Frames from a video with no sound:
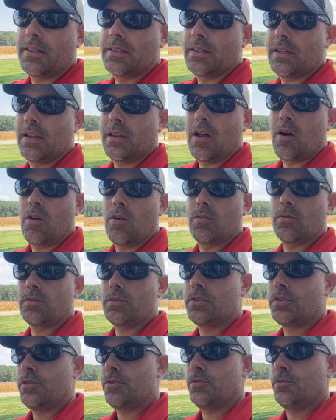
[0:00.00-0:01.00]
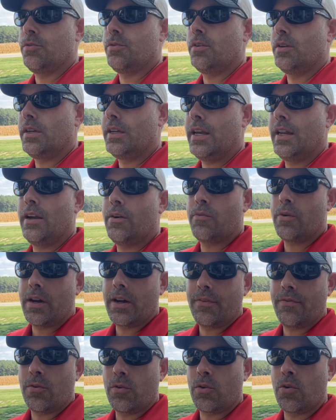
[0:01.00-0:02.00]
in the lawn to get it ready
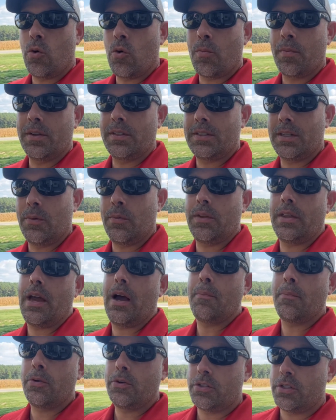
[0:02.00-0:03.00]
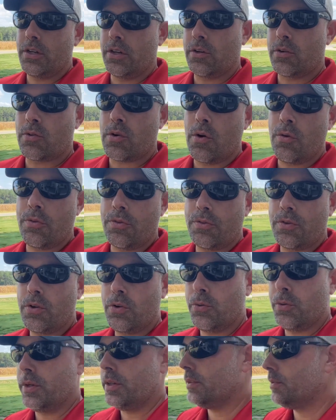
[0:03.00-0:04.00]
for dormancy without pushing growth
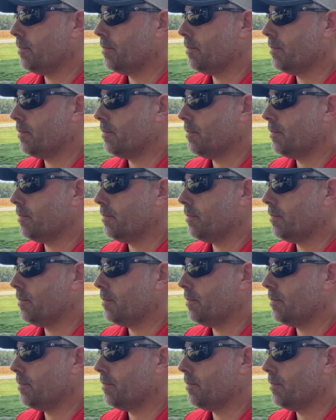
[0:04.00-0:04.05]
to it.